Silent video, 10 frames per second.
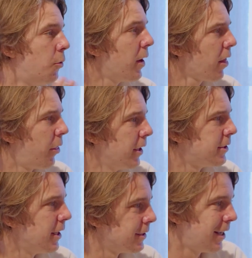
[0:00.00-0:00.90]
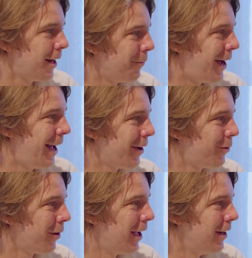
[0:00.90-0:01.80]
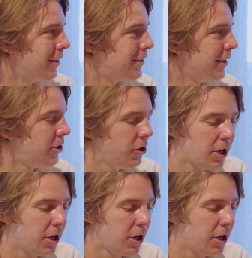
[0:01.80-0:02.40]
one of the things I understand about Aqualand is actually you